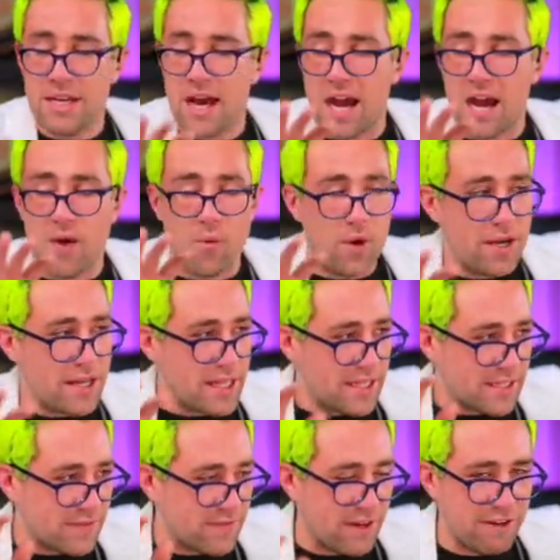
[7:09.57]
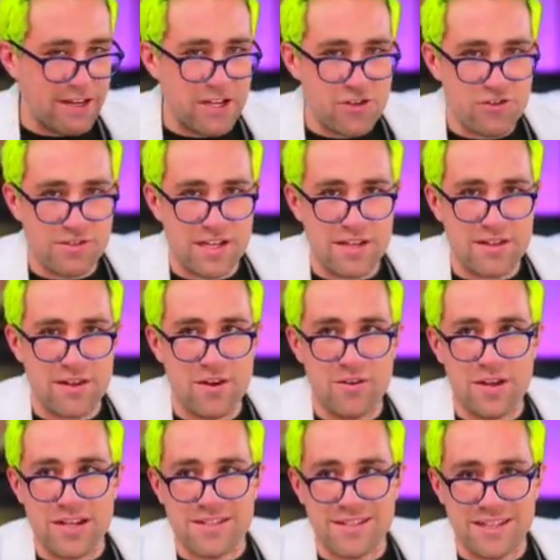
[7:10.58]
Uh, one thing that's very interesting though
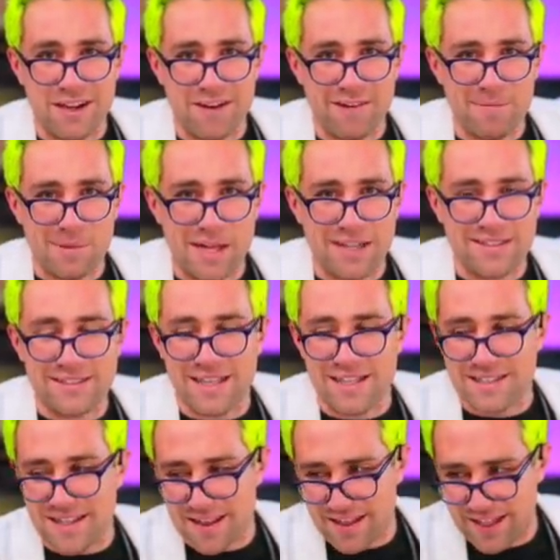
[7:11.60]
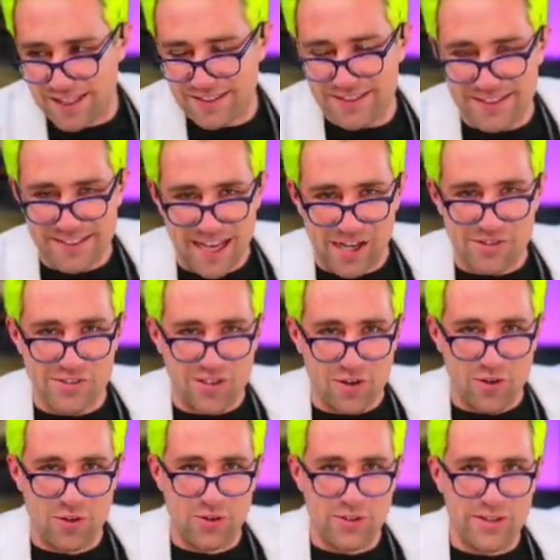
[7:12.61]
is Gary Black says this sounds a
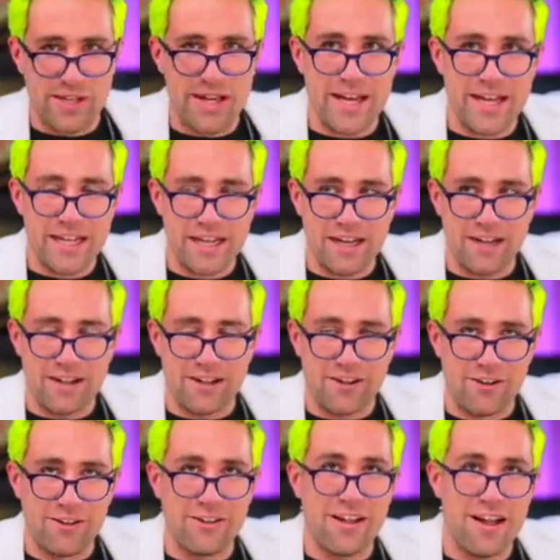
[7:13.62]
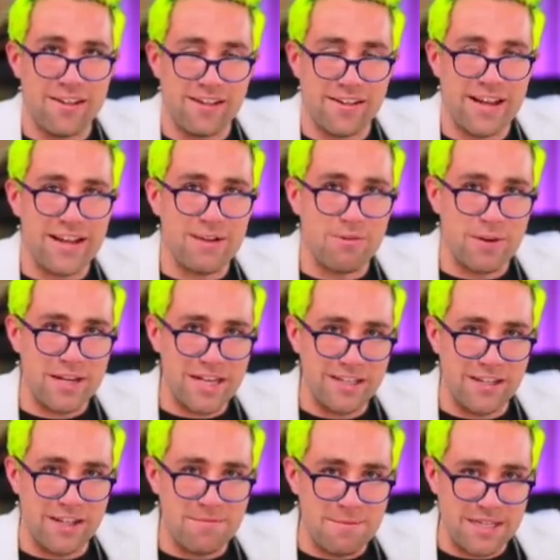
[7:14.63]
whole like a whole lot like what
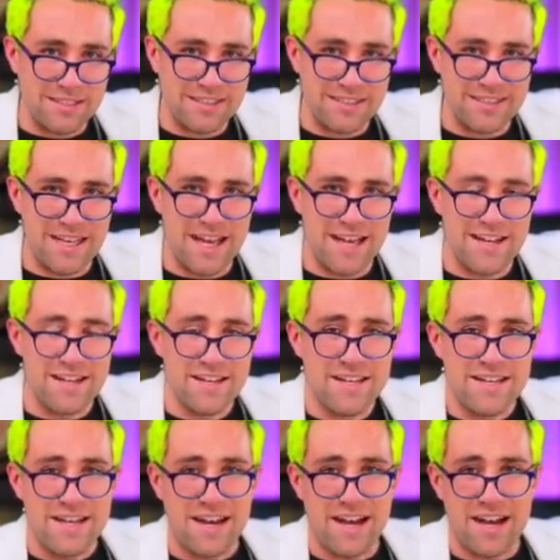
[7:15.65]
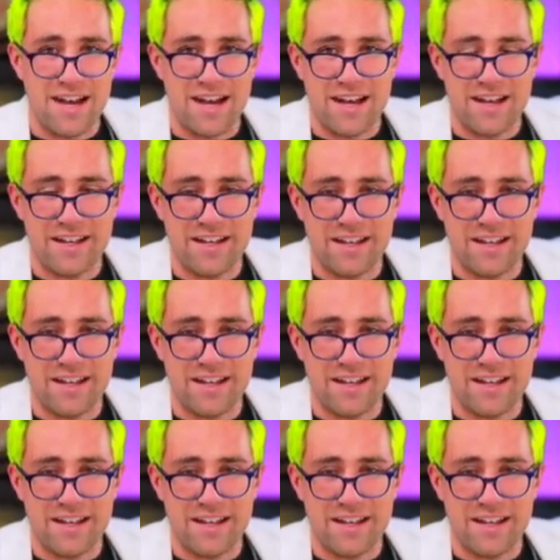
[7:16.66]
Elon Musk said. Uh, uh,